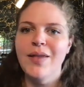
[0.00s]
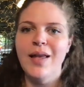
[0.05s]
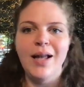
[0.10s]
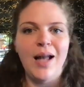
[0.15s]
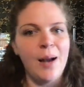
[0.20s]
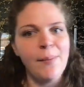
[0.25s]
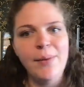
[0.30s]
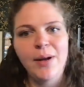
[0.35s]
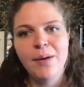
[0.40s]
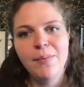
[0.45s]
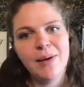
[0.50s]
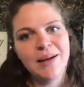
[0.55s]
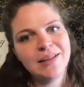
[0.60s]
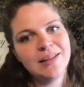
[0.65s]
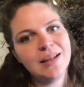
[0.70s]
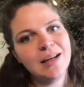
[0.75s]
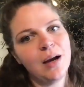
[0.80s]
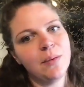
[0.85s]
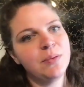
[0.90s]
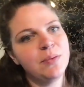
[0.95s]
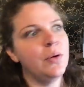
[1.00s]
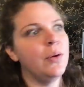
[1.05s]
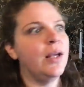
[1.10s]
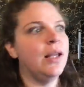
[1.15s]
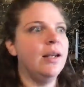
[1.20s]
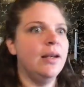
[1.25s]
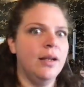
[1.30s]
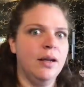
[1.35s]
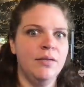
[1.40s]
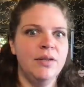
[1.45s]
they come in and mess it up, so it
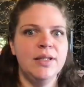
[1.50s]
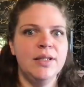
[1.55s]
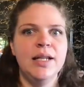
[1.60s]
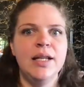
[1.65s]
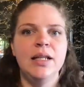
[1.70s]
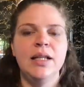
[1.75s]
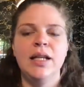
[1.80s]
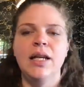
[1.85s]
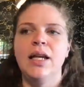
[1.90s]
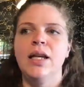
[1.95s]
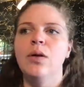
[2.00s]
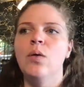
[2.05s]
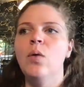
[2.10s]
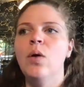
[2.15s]
can never stay clean.